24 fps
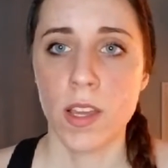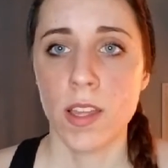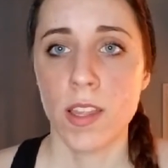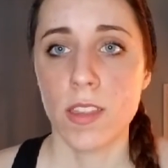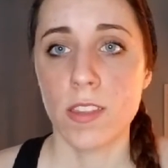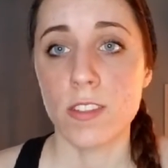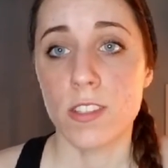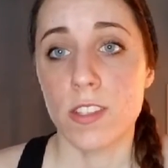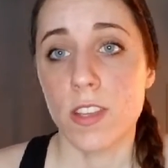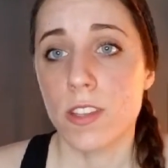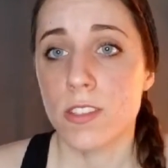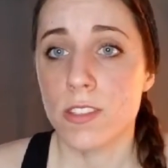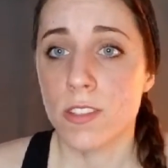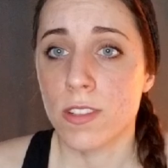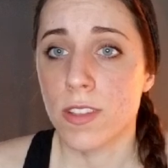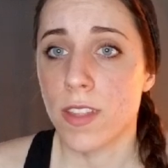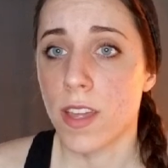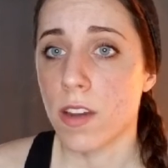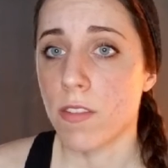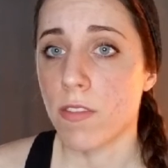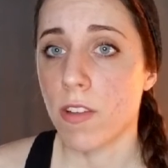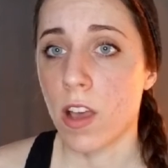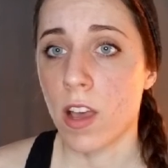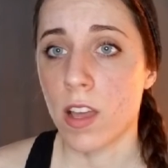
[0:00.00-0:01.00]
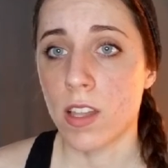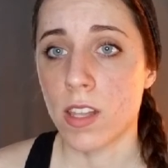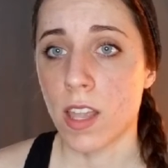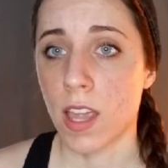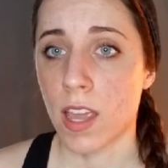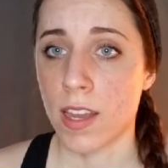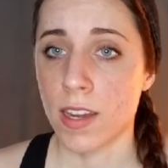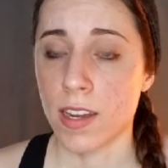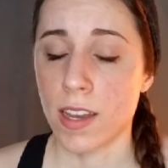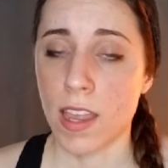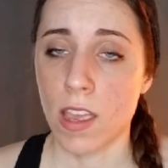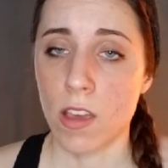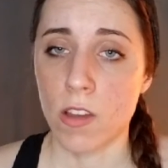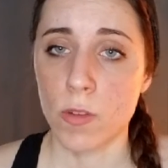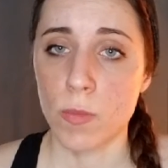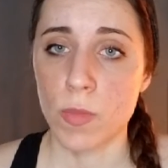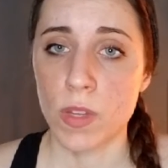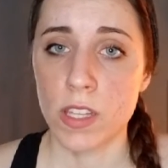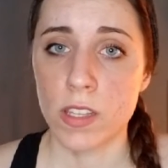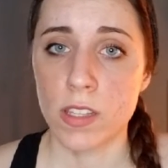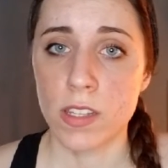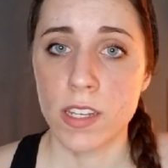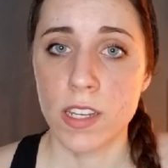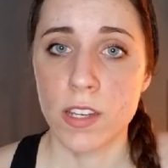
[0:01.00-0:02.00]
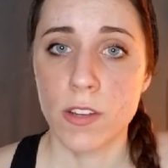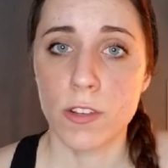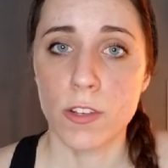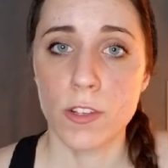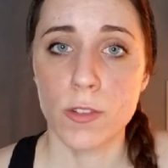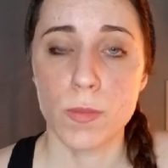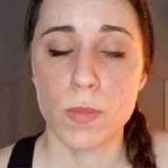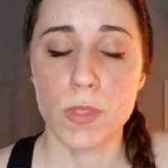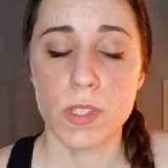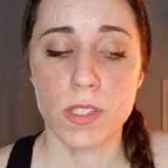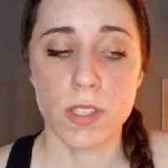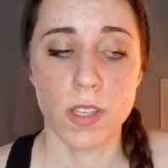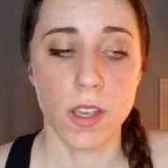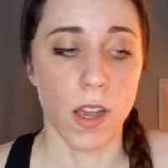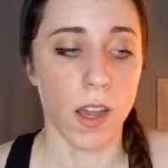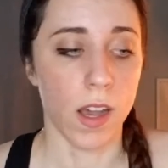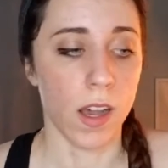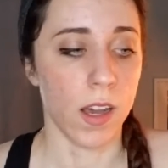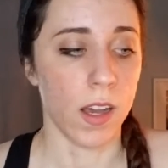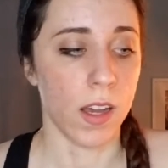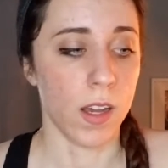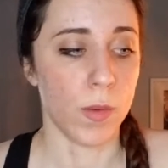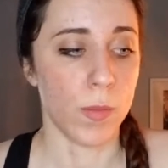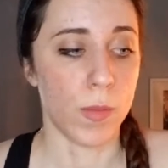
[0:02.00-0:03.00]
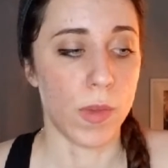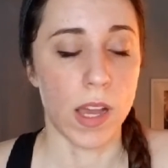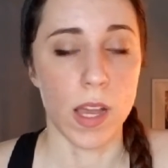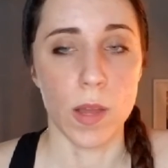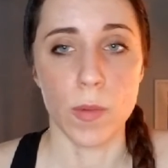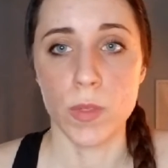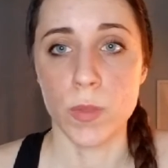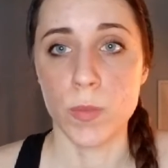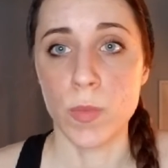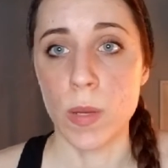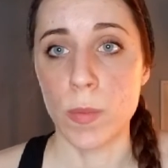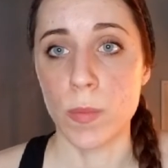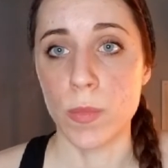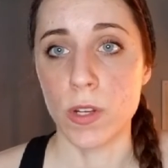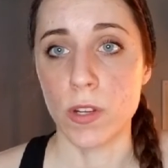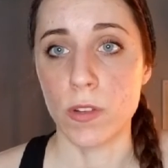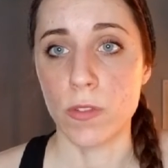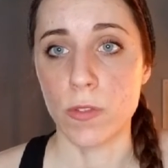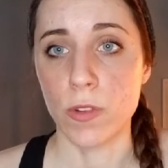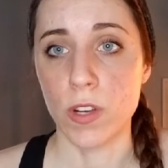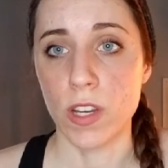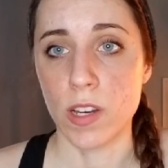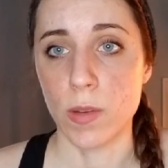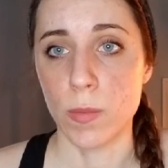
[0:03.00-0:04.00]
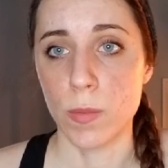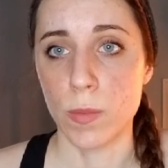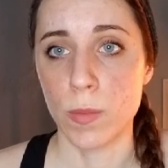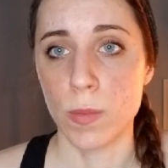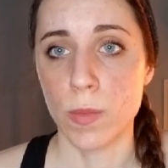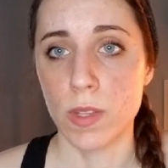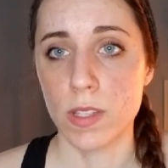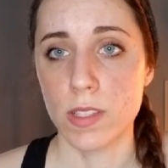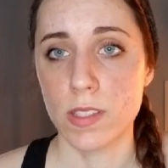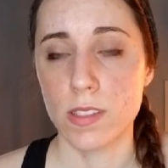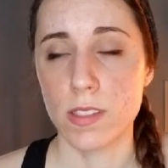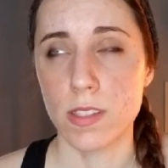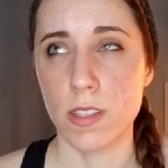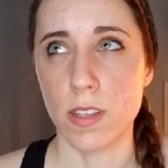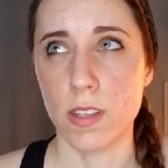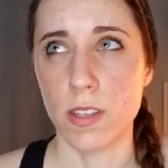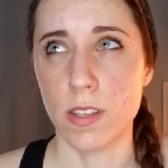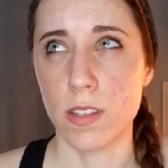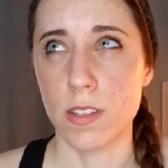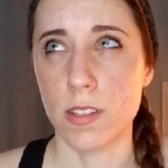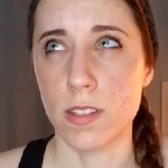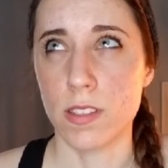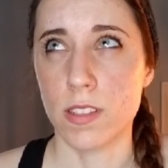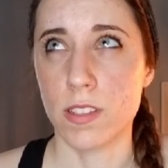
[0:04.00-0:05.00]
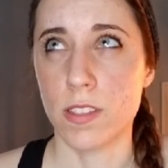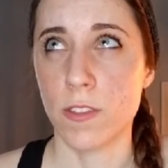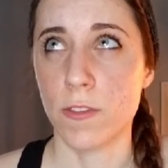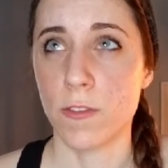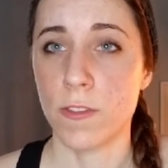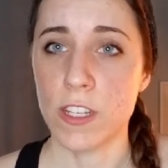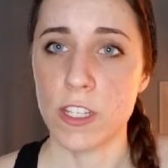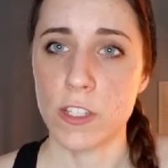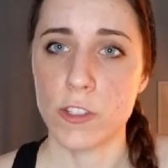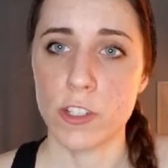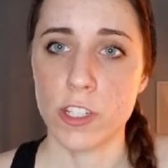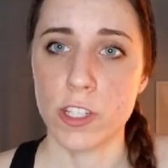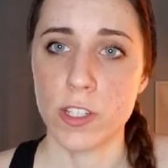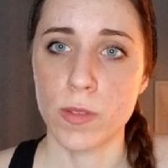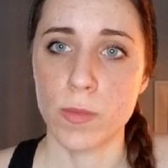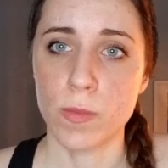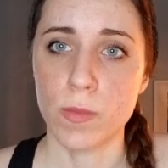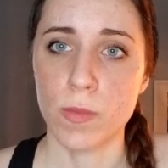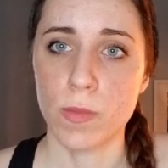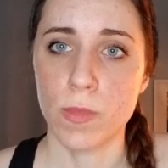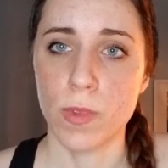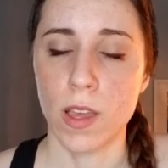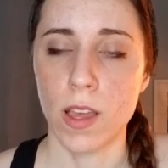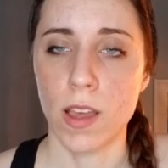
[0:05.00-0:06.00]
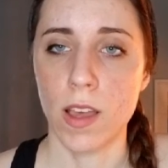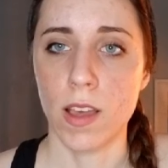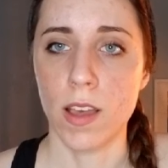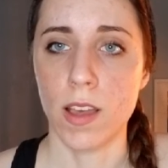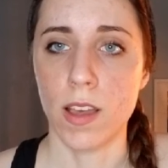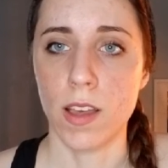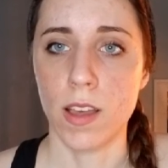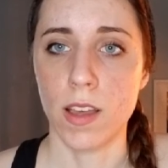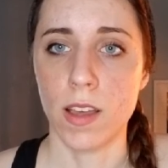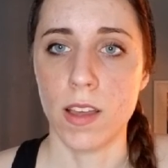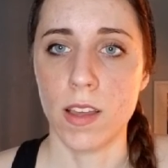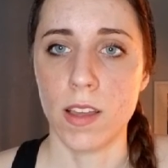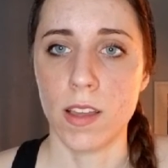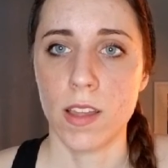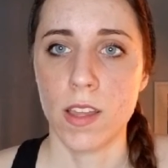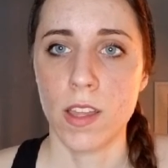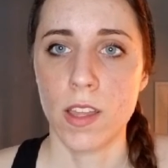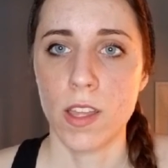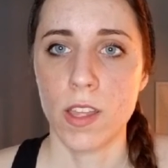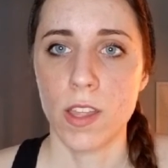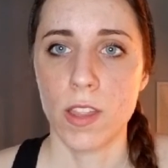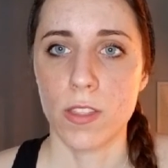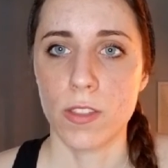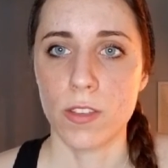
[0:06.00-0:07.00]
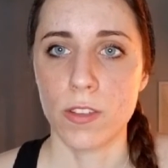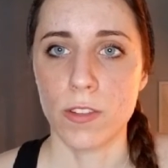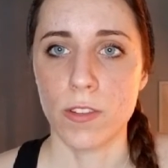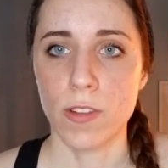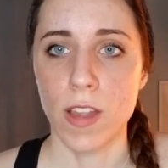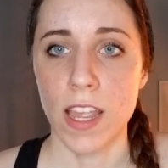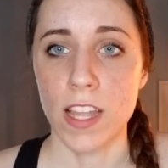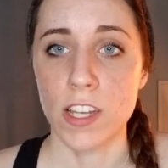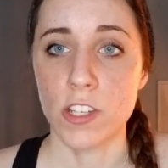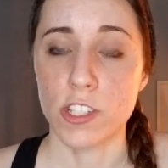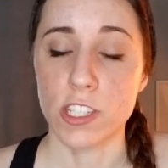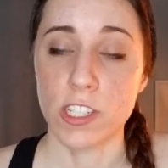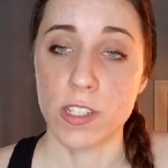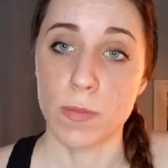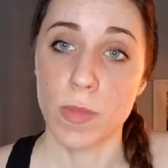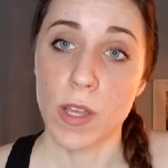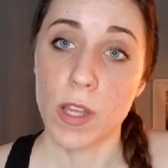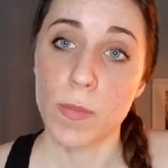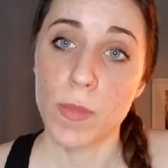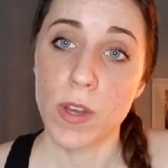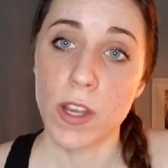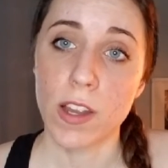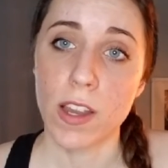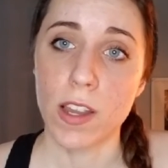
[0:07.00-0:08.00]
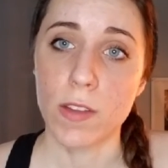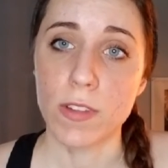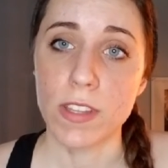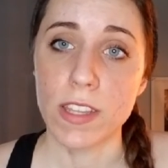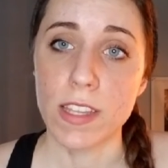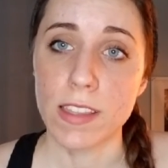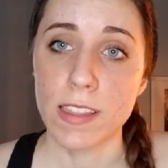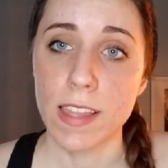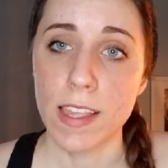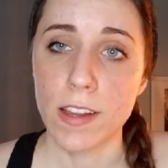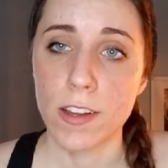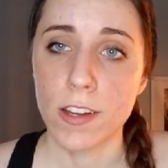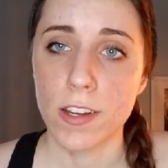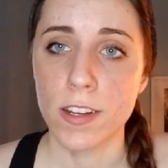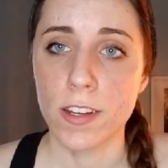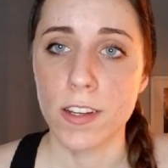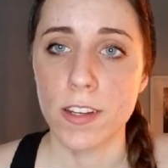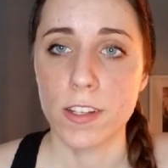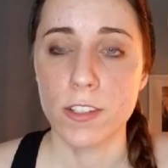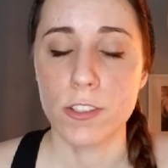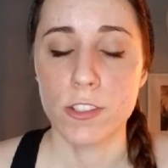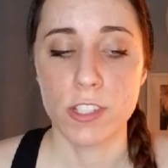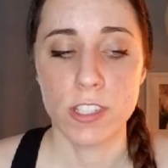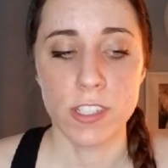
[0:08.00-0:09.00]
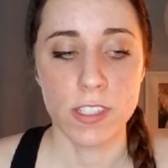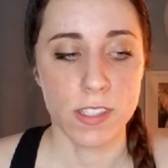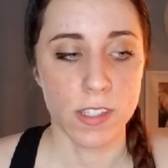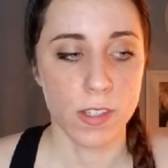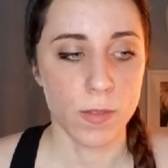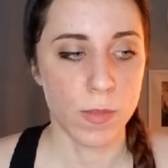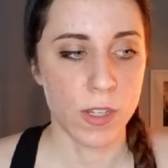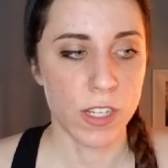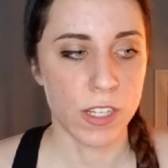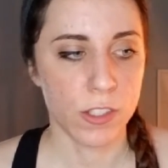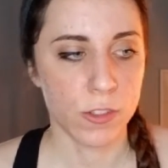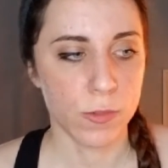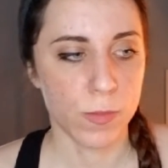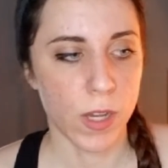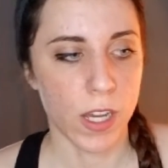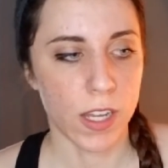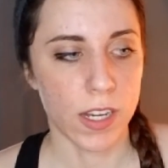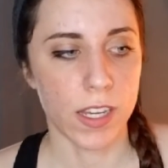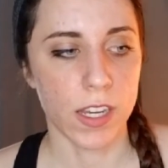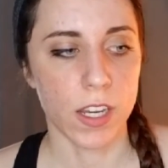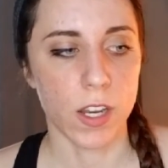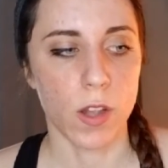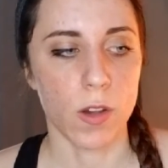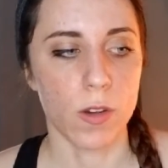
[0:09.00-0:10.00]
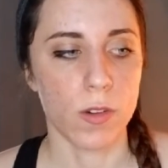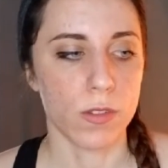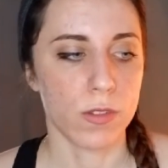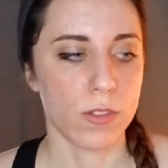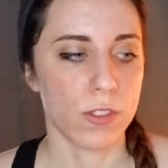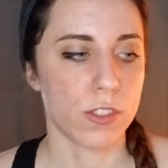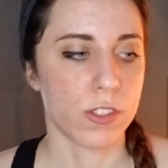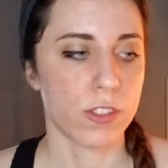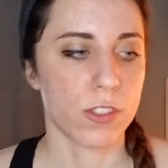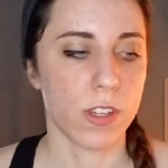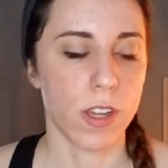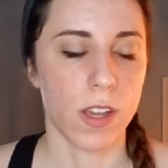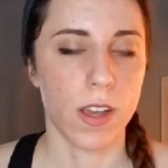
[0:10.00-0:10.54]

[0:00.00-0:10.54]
There's also a lot of online accountability groups. I'm a member of one. It's the Fit Gym through Angie Belmar. I really like her. She's a Beachbody coach.